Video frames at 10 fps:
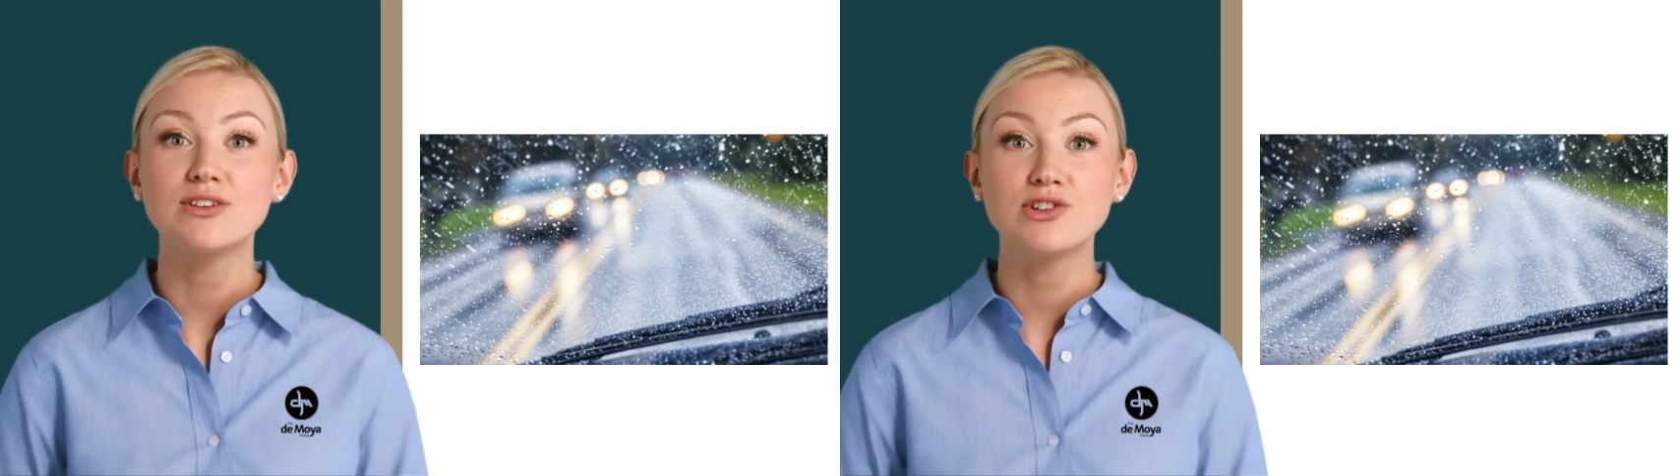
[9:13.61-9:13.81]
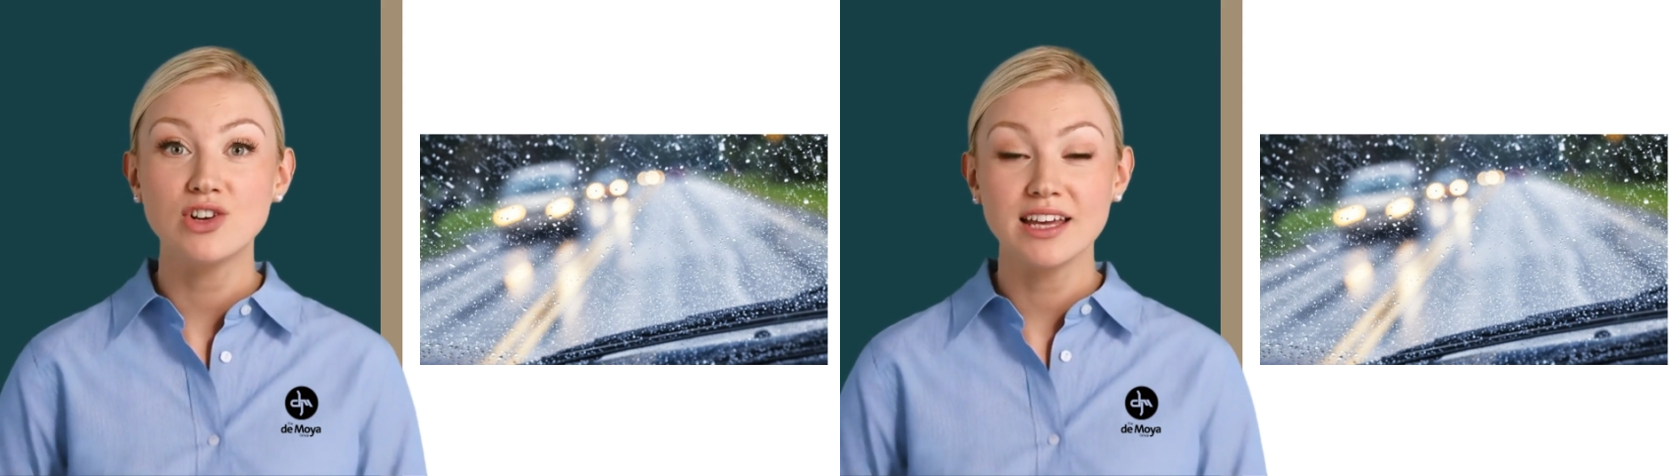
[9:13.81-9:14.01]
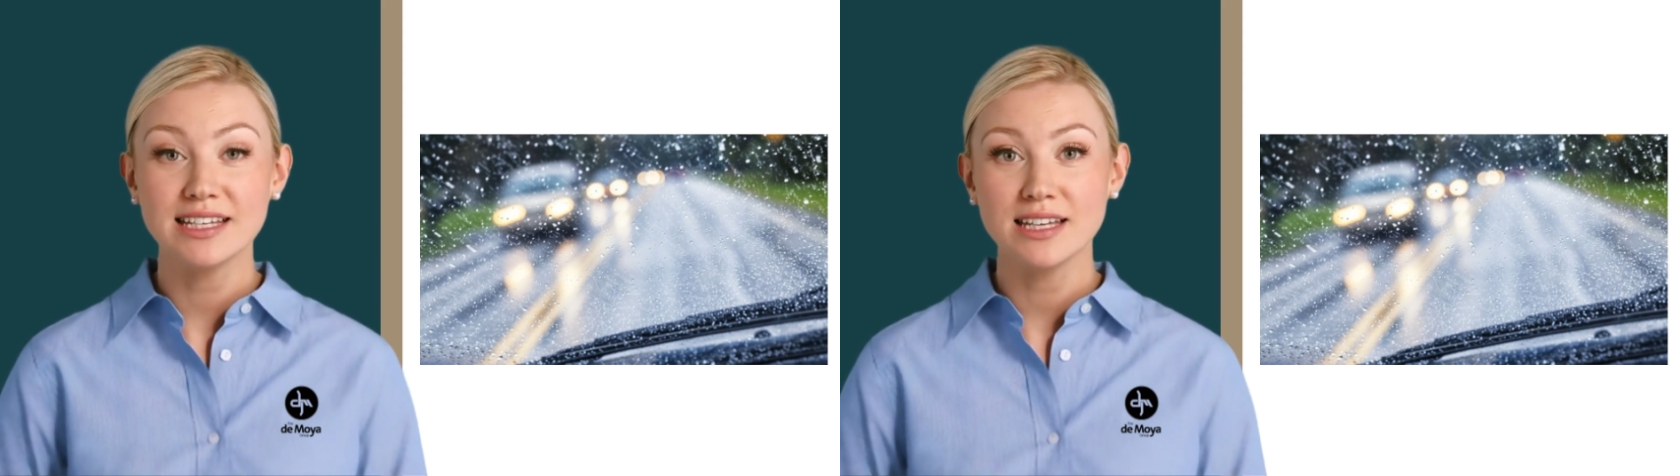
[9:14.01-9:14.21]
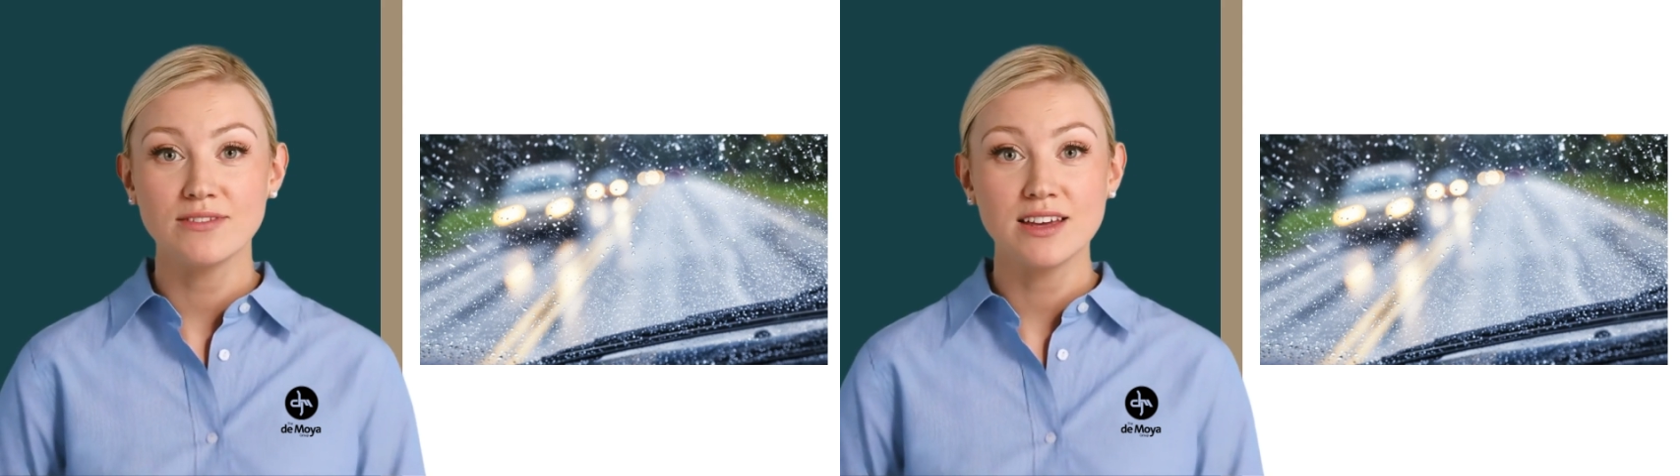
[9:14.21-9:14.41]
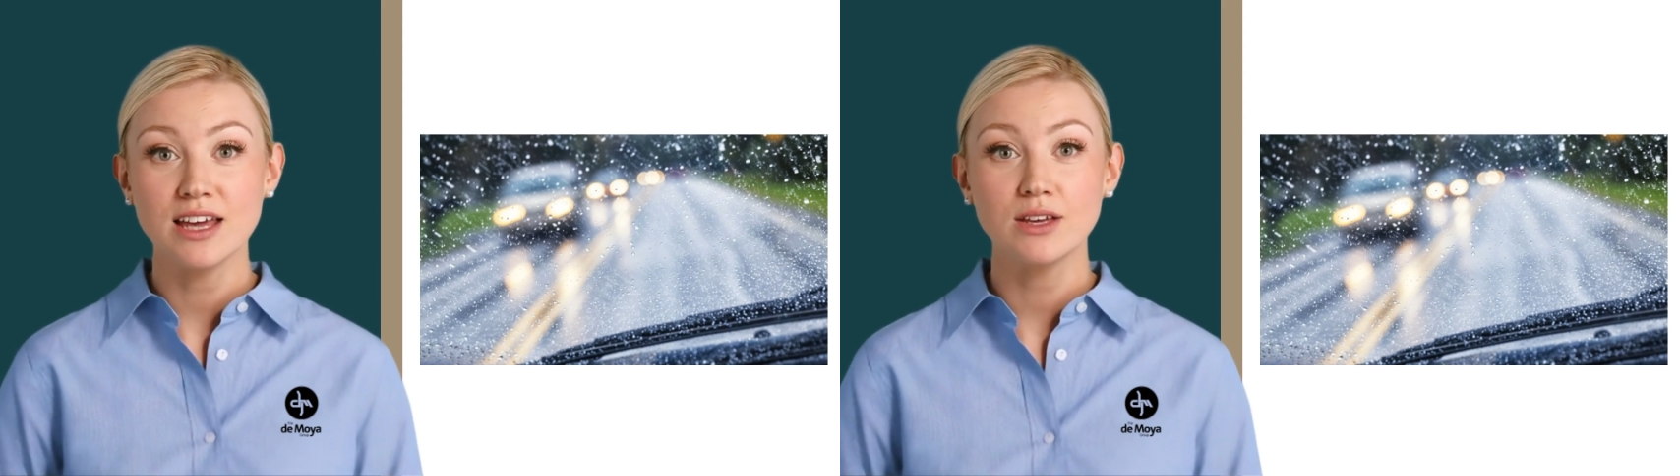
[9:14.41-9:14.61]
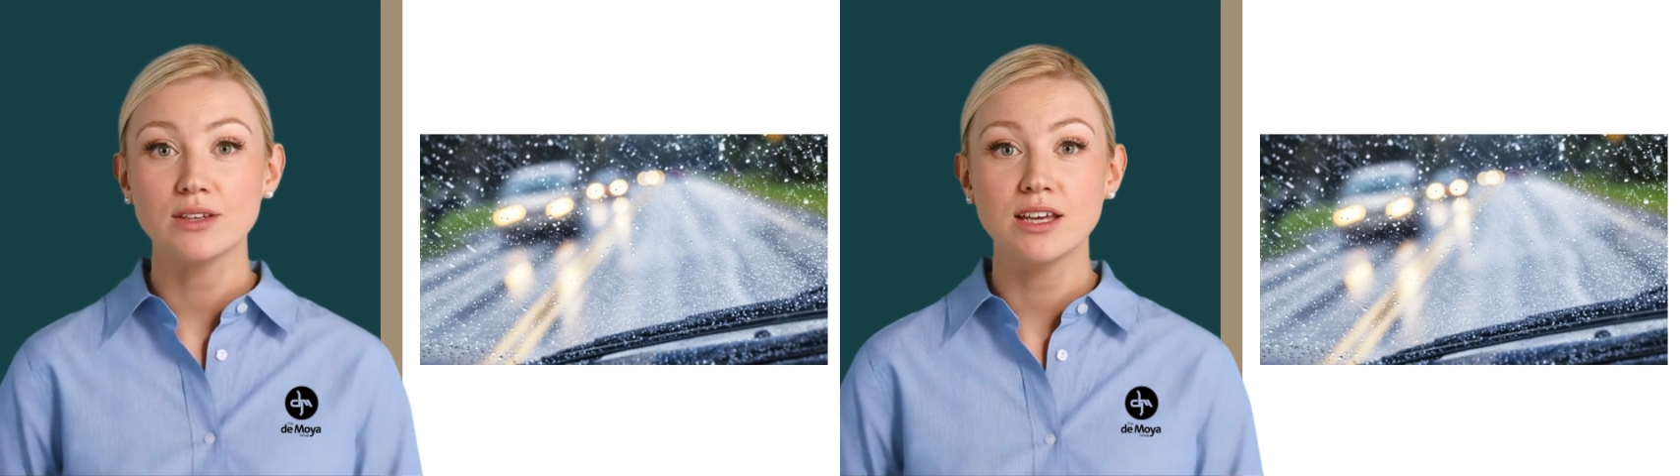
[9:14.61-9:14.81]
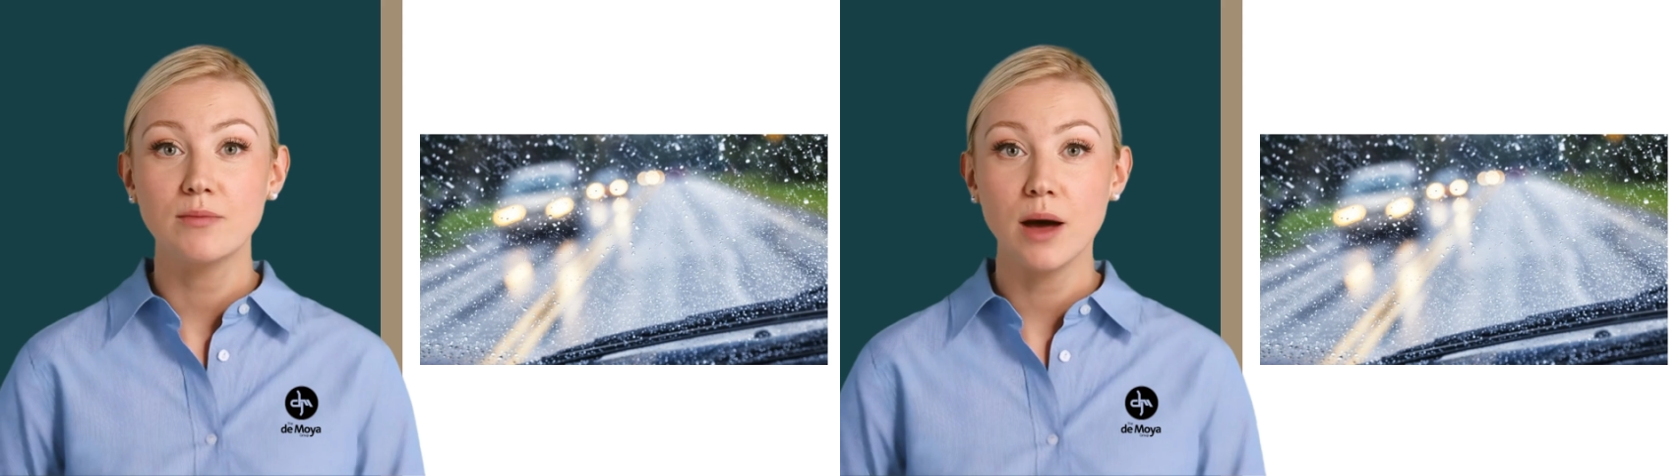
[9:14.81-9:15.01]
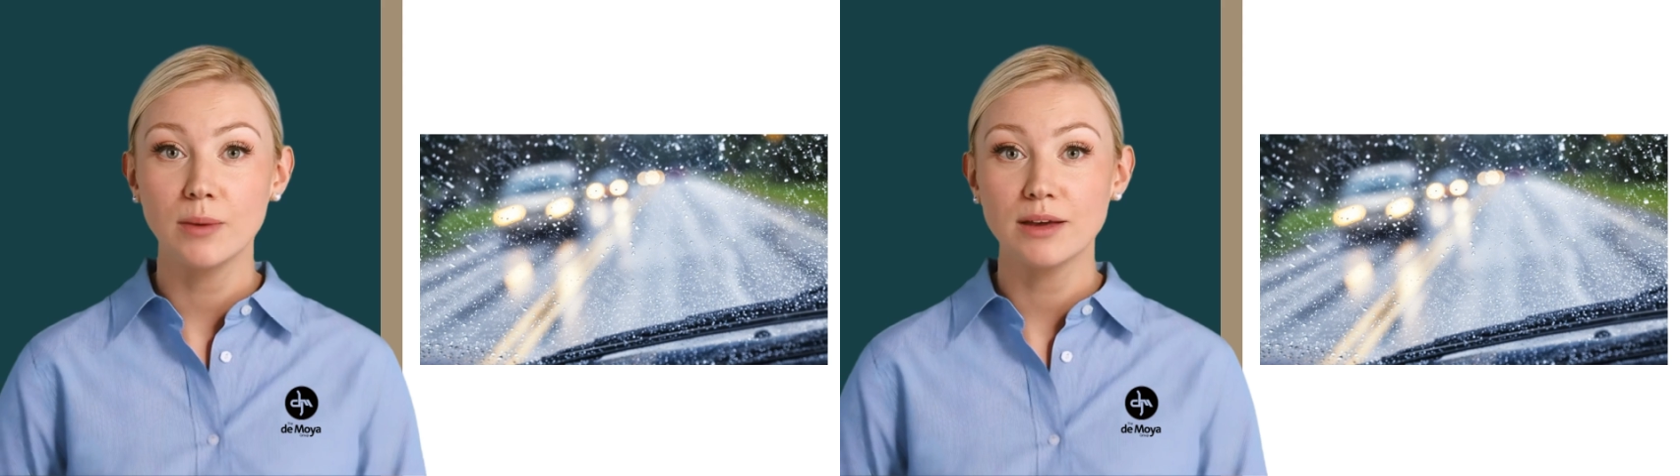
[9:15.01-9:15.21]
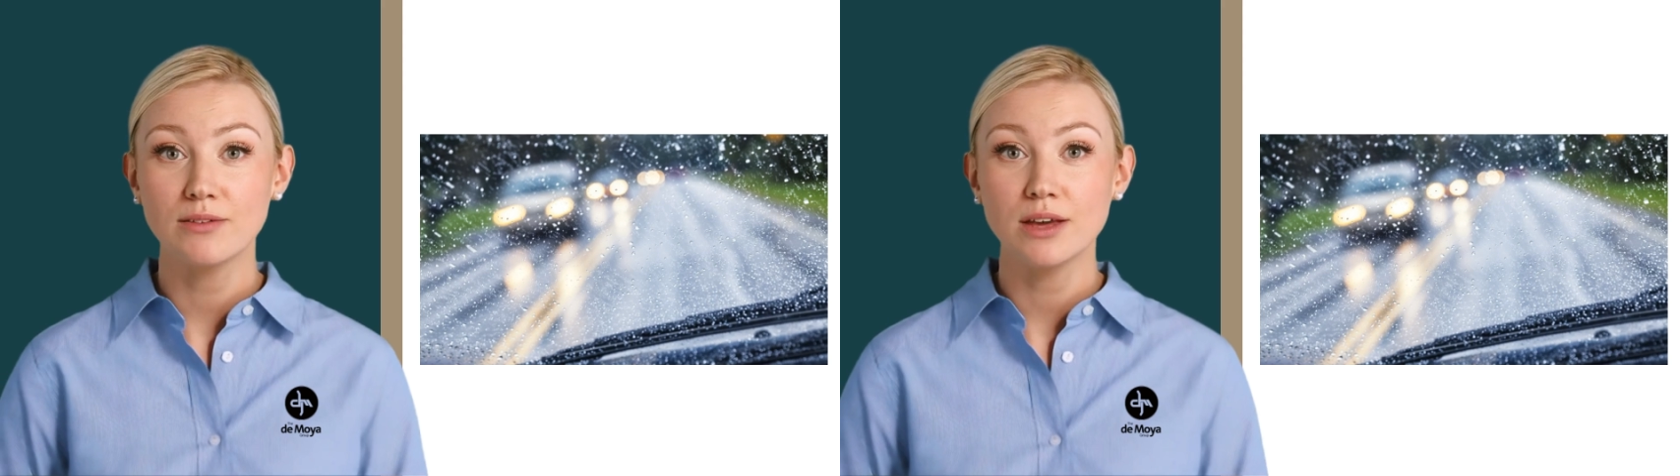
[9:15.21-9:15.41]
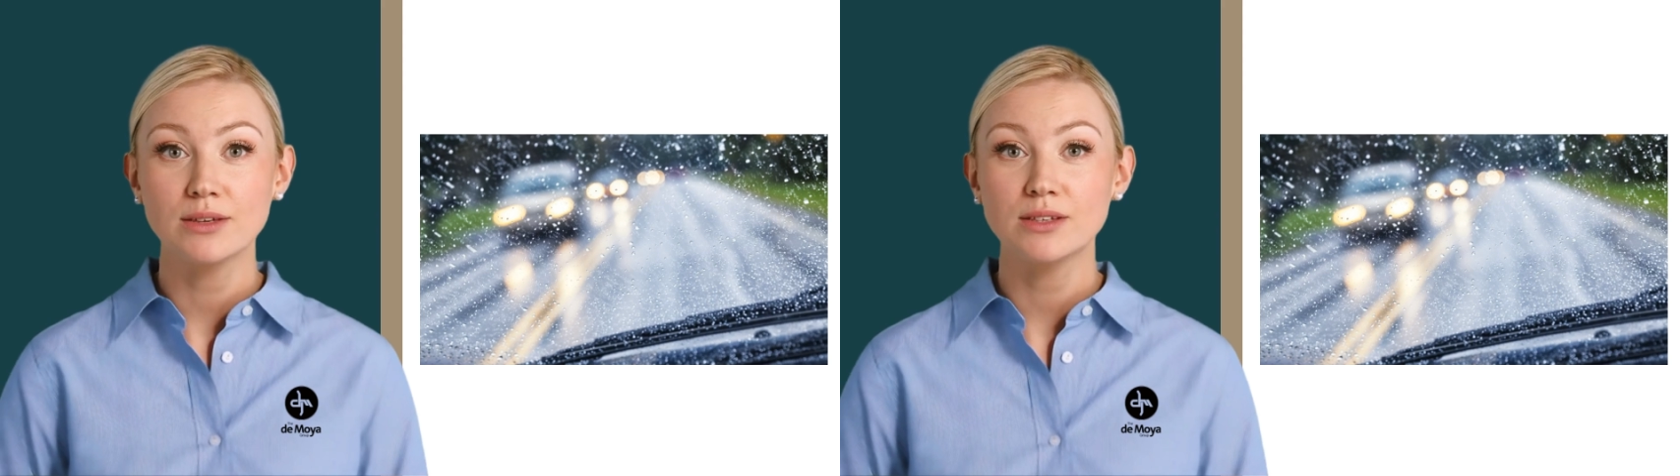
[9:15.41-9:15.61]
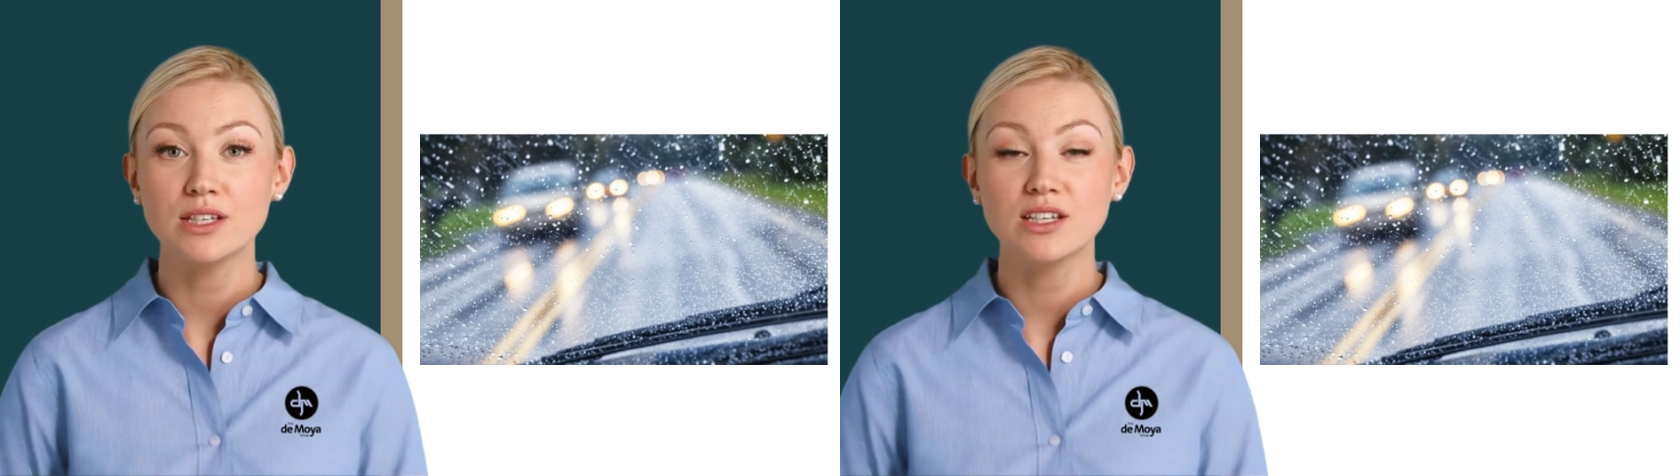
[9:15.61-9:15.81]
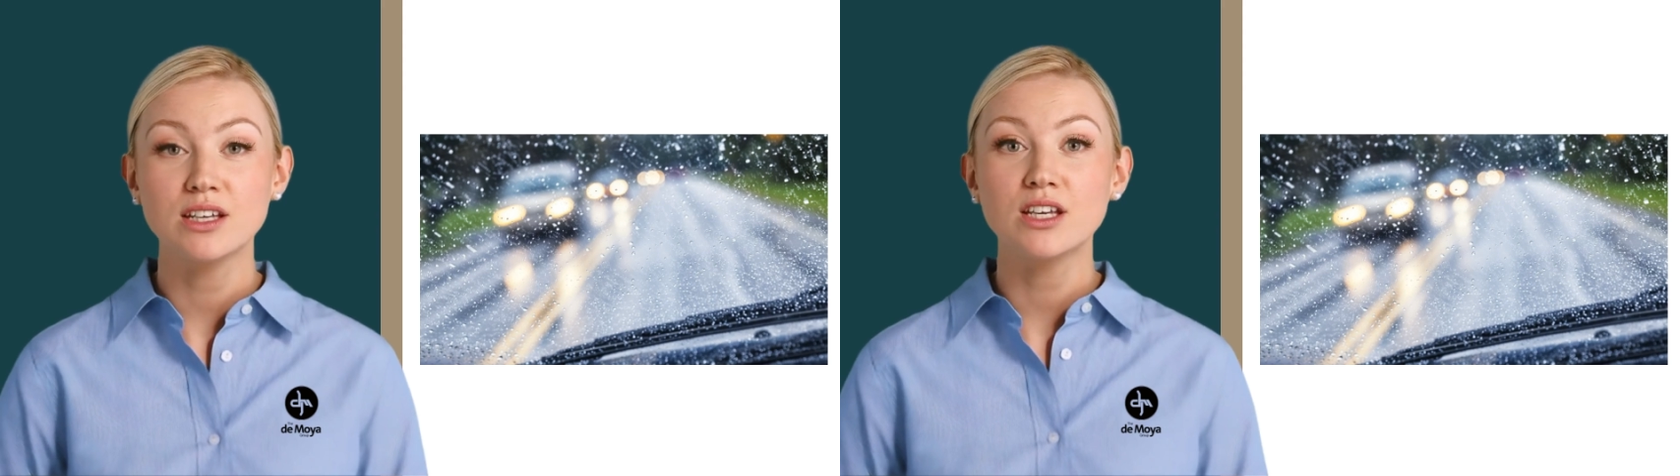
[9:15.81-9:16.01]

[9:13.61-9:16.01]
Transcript: trucks and vehicles on public roads.